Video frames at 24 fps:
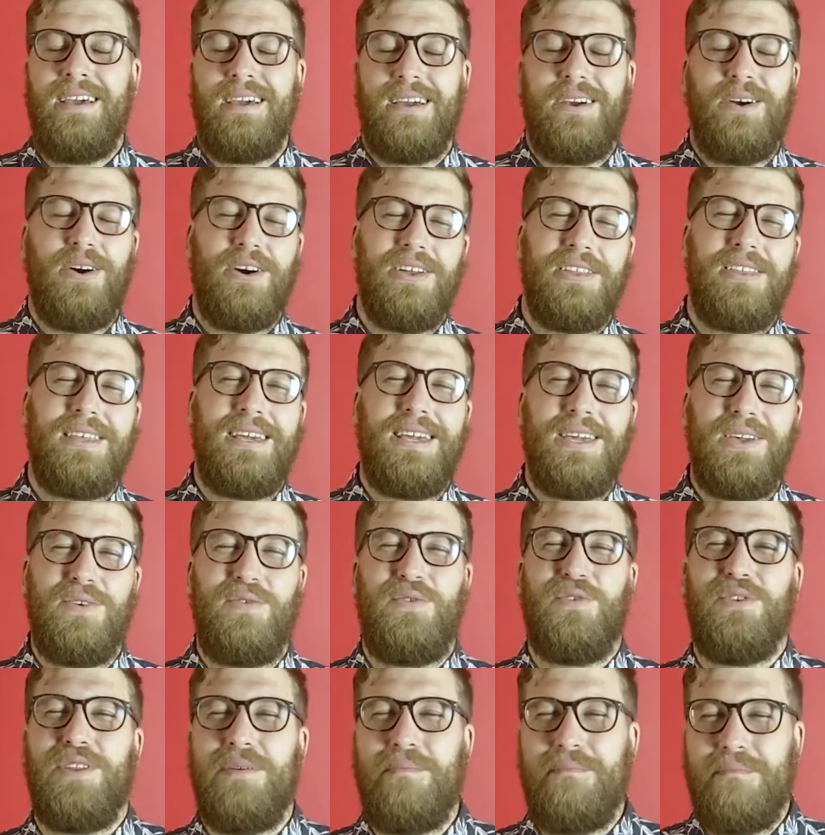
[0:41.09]
God, thank you
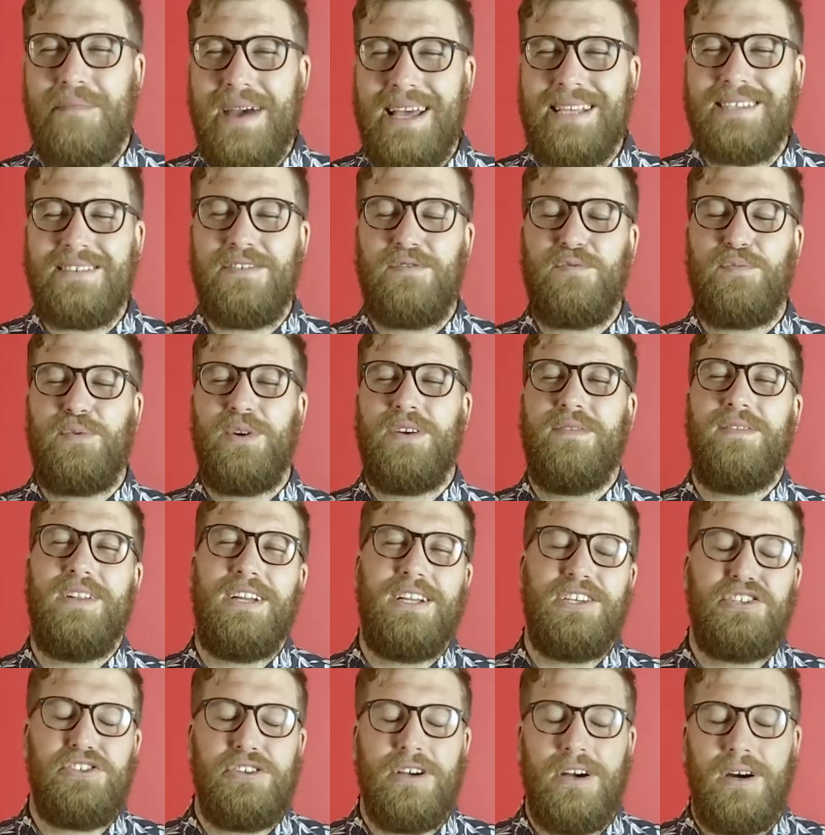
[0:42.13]
for the massive
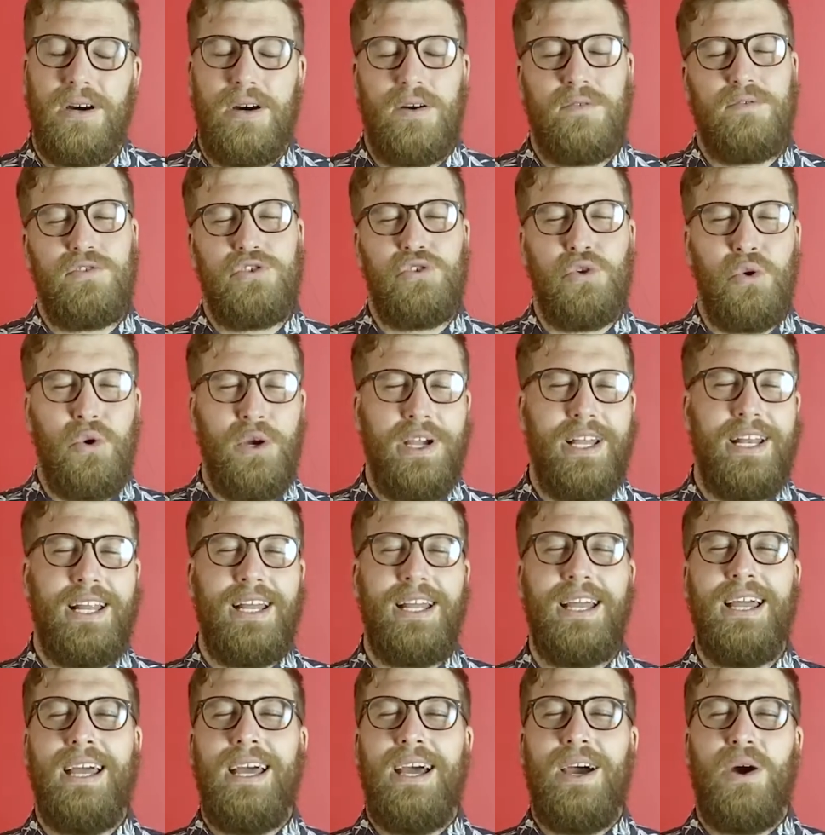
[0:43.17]
privilege of
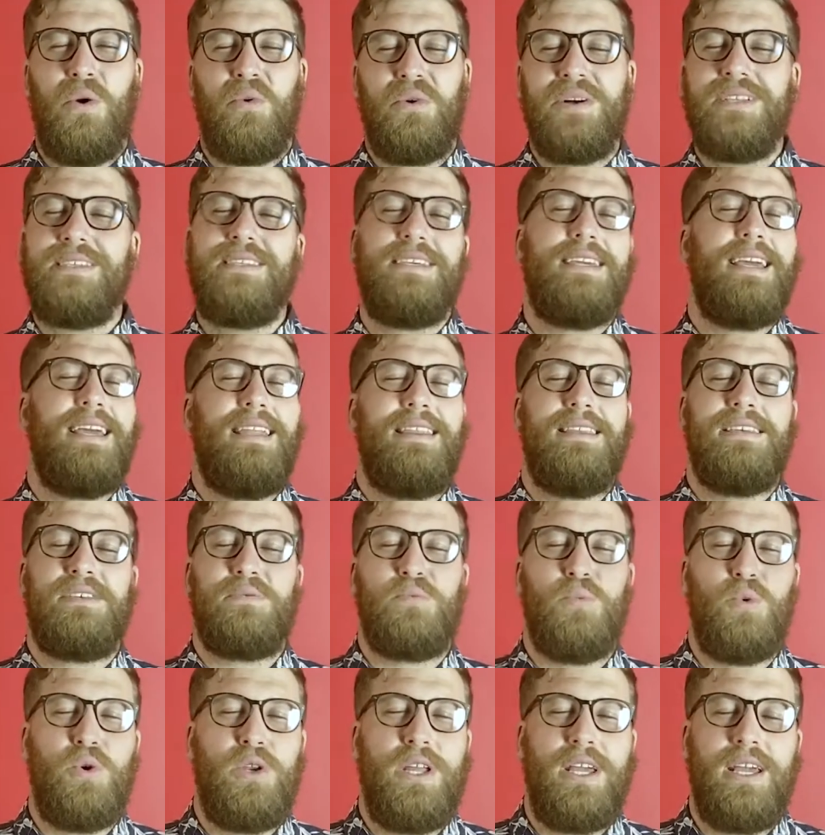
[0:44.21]
joining once again this
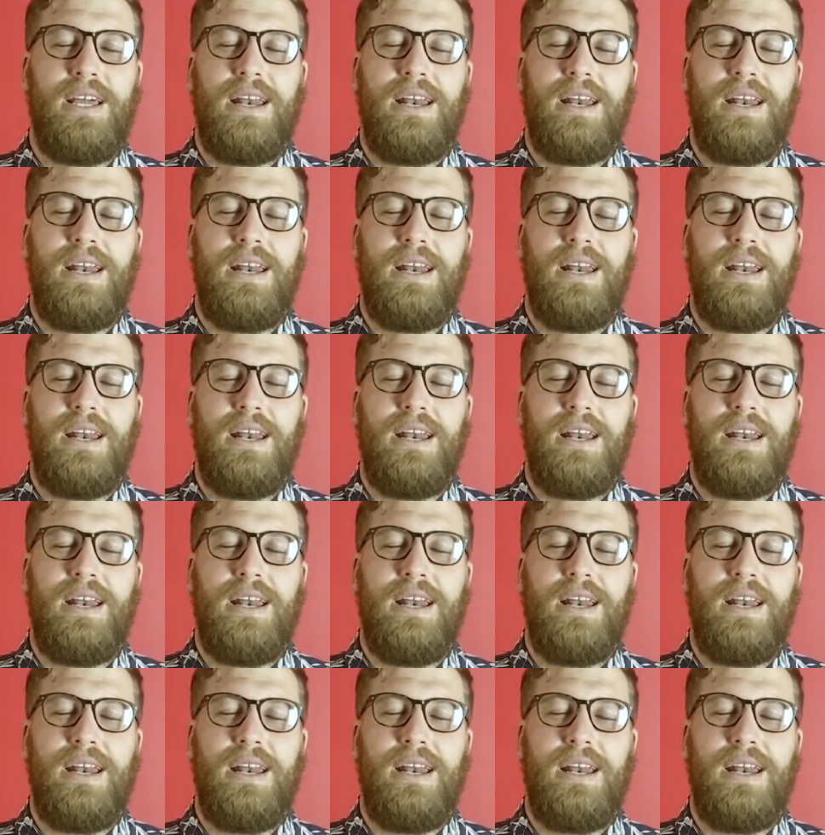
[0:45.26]
morning.